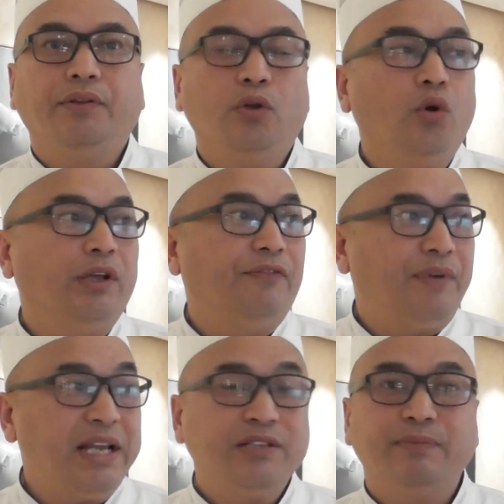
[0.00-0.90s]
No, the
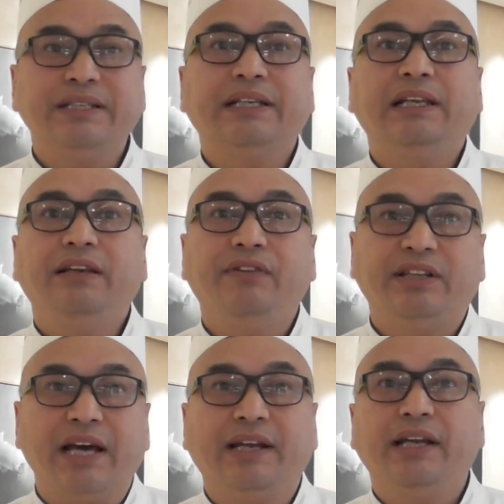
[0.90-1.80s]
fresh basically we
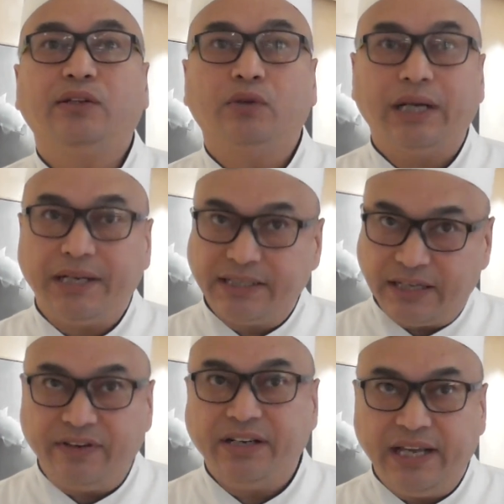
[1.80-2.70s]
target to get in
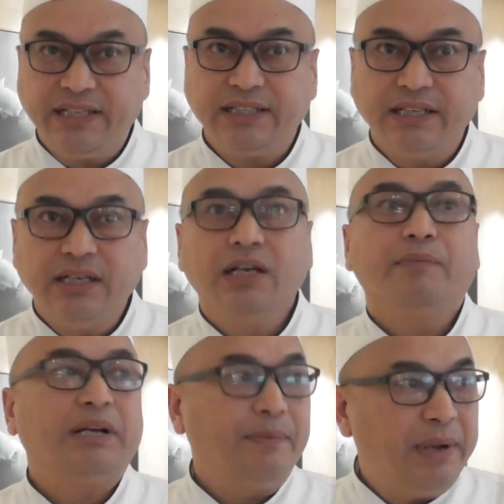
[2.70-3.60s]
7 days.
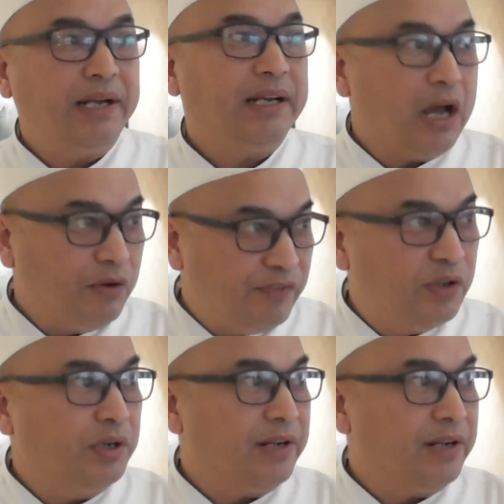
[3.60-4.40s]
But depending now, we don't